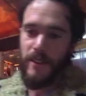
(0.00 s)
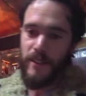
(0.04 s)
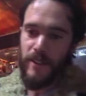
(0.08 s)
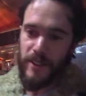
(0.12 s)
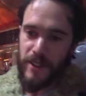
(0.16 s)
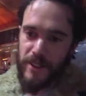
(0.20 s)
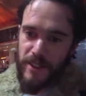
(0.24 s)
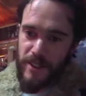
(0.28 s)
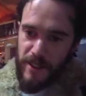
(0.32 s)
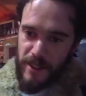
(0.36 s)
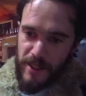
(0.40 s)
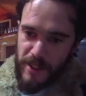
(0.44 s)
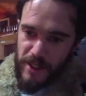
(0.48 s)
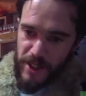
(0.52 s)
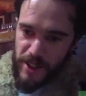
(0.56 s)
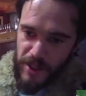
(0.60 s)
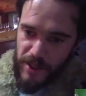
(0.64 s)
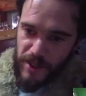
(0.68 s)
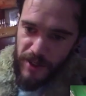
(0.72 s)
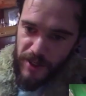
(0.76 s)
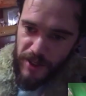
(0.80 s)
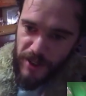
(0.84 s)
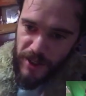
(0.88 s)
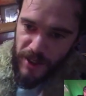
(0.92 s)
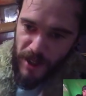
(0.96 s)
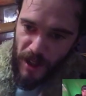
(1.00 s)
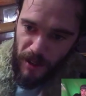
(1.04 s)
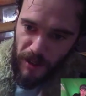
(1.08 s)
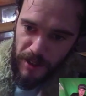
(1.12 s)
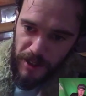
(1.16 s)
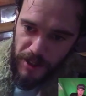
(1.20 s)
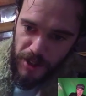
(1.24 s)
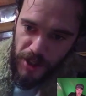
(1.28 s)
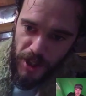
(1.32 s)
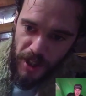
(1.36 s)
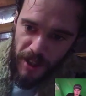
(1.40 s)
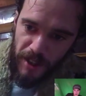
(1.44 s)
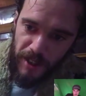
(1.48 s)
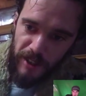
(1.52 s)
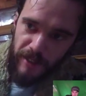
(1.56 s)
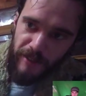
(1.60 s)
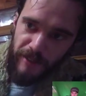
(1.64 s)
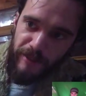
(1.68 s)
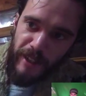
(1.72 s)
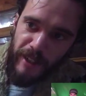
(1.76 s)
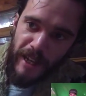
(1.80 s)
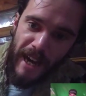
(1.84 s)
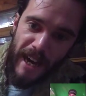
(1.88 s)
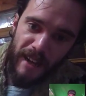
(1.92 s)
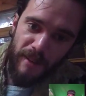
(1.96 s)
this is a solid chunk
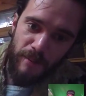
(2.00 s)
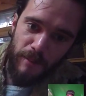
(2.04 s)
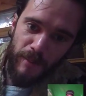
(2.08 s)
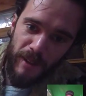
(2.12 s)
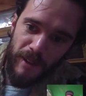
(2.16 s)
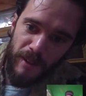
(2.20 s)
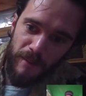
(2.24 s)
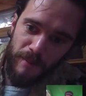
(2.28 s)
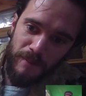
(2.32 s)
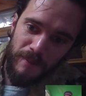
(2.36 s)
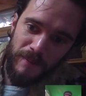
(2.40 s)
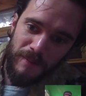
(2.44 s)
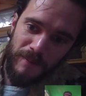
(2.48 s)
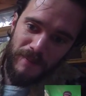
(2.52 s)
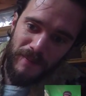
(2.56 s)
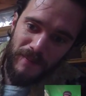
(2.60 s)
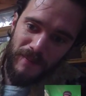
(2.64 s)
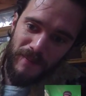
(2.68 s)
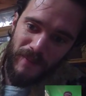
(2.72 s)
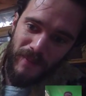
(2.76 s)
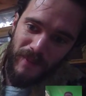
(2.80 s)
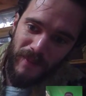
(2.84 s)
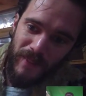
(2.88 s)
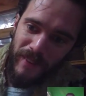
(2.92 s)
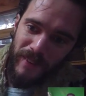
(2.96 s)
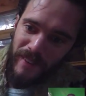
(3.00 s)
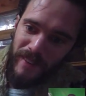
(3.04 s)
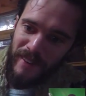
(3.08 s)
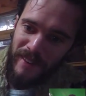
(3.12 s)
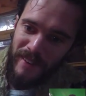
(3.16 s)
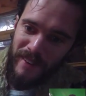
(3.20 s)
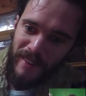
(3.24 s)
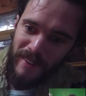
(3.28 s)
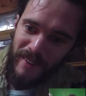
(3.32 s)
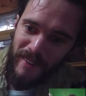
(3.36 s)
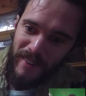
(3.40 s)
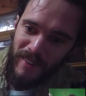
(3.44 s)
of cadmium Oh my god.